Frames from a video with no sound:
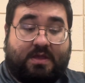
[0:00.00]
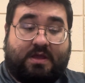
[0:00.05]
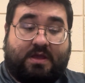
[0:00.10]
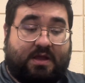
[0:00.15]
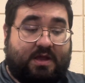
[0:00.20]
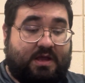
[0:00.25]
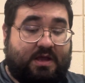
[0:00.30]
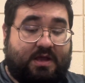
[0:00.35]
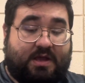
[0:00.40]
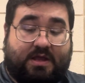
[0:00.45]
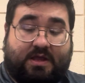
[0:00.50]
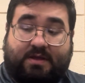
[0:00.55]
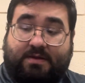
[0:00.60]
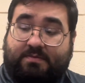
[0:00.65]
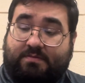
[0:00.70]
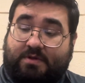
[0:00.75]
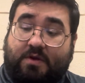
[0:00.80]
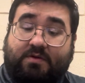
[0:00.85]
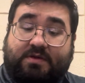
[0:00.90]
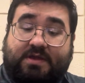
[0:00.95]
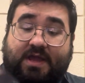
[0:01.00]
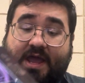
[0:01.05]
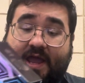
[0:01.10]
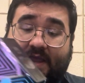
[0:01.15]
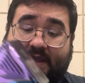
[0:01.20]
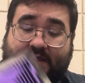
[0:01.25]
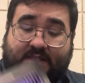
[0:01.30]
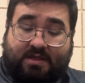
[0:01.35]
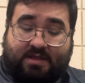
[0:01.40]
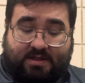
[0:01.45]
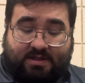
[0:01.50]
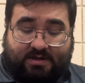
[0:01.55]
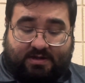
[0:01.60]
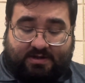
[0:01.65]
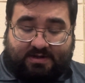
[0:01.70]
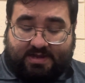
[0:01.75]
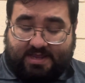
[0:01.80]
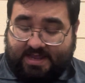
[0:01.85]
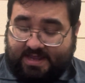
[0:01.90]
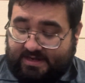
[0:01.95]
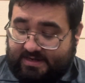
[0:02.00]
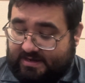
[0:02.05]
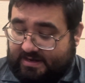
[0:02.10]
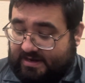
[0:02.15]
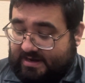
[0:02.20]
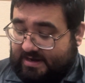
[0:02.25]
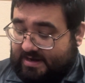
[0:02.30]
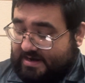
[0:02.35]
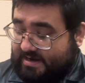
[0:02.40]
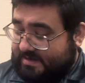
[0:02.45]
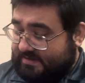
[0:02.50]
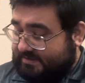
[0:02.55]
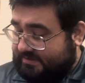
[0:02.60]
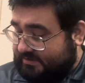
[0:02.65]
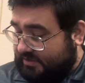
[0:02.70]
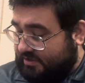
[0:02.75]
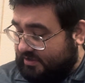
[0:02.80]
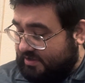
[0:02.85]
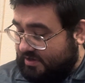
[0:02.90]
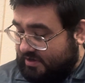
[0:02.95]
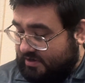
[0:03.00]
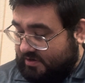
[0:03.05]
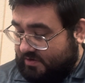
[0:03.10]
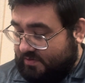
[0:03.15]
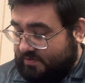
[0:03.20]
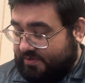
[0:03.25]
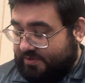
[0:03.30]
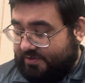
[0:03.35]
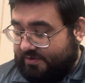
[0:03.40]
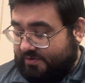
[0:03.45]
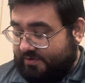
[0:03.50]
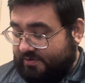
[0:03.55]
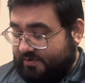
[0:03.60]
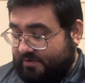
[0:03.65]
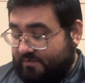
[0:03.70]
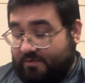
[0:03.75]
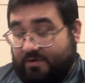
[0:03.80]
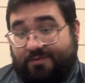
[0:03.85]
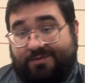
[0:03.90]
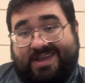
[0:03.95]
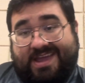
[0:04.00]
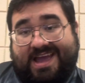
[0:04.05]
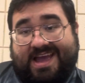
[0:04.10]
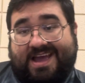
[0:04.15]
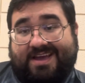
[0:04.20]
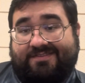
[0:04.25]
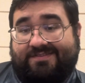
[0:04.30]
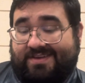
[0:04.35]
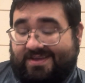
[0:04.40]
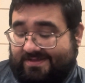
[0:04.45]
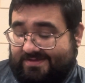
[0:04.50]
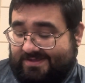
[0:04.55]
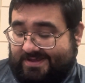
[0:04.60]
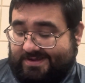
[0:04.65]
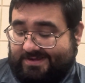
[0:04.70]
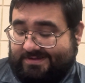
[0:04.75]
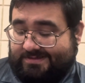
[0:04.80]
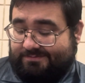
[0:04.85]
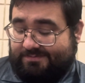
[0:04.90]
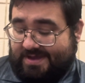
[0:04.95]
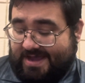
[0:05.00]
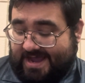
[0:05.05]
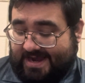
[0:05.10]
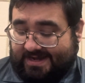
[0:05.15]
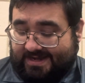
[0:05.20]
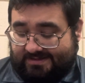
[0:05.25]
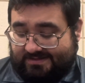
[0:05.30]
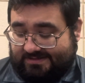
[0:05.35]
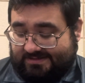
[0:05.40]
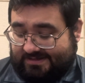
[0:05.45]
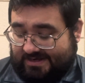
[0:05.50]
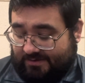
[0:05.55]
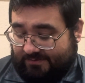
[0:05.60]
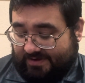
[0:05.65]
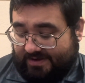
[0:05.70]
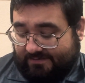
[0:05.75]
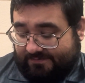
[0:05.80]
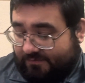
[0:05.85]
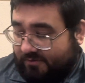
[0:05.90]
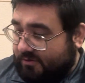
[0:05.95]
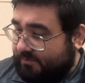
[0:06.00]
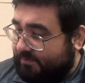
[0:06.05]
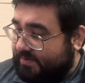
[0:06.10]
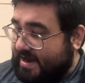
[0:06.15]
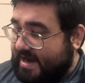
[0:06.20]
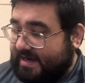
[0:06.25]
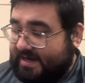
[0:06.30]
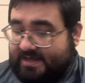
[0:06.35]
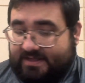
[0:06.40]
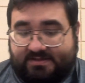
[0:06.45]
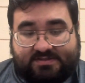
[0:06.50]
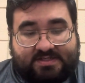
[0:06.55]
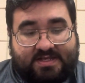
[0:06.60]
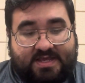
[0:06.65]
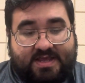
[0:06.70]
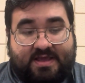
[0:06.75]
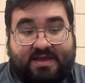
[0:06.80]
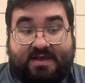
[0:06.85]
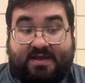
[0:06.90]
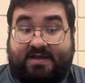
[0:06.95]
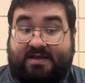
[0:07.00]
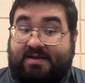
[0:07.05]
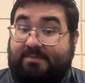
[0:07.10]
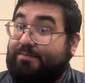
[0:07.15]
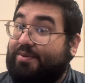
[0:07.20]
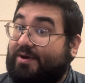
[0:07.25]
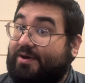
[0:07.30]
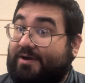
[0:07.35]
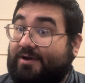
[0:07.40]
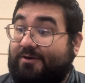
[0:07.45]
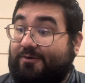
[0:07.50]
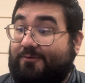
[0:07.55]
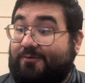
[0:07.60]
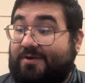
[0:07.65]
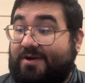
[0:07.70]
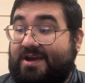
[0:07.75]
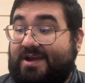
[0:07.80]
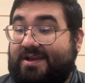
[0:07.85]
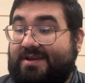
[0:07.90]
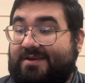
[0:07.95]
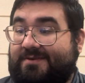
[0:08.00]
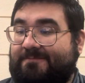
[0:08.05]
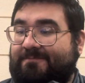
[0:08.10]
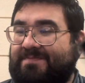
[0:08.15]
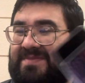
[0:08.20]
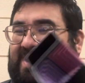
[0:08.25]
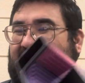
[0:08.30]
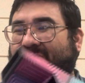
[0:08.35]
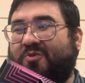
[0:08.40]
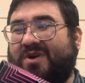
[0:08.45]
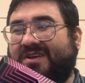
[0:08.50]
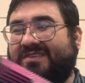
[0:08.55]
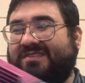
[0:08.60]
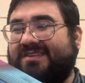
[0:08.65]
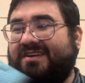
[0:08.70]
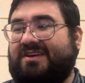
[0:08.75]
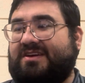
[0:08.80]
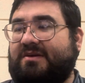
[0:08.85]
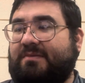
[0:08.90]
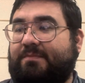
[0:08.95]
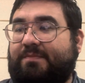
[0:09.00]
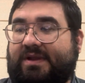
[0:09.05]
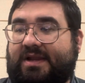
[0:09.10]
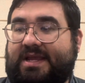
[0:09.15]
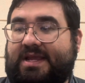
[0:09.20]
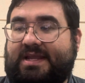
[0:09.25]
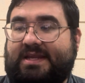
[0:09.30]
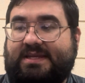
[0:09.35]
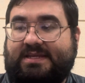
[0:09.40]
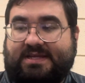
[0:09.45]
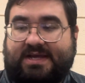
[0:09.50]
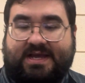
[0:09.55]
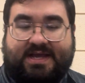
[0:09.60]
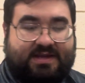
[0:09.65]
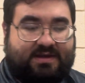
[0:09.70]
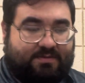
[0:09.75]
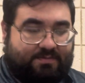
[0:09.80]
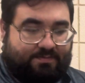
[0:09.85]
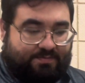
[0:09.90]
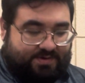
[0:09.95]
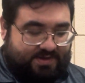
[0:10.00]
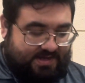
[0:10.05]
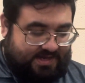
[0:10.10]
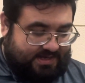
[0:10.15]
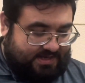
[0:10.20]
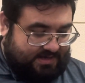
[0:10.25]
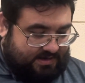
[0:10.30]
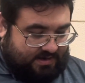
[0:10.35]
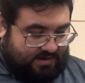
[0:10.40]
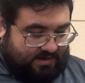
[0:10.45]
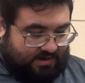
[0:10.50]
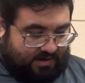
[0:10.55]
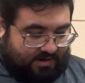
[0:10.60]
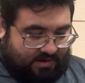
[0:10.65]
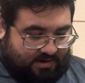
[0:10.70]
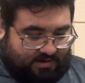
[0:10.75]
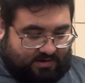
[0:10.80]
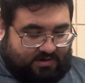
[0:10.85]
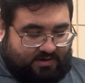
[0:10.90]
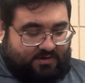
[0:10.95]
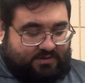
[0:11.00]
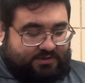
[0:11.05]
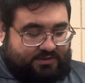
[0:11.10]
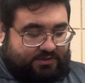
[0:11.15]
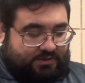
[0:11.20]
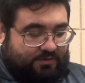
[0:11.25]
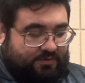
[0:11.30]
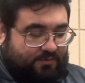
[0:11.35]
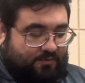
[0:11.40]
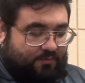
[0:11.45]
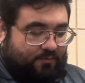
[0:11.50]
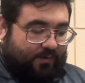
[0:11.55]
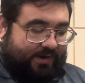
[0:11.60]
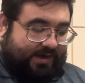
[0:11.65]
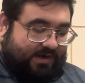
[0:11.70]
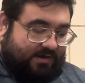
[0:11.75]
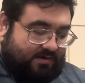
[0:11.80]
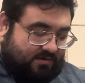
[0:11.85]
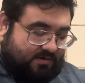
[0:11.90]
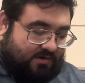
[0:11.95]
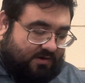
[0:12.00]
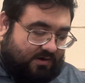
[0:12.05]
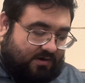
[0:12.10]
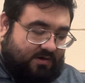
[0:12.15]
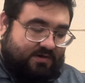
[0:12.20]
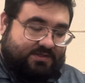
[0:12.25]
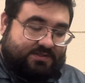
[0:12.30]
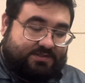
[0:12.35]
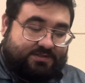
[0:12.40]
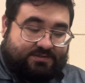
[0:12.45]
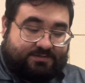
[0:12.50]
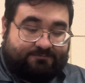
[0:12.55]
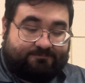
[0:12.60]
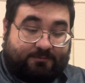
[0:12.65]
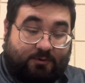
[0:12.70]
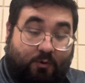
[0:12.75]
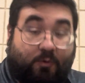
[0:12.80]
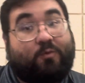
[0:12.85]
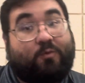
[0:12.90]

okay, let us go through what we have in these packets. Now we get 4 packets. Part one wasn't a complete dud, but our 2 rare cards, or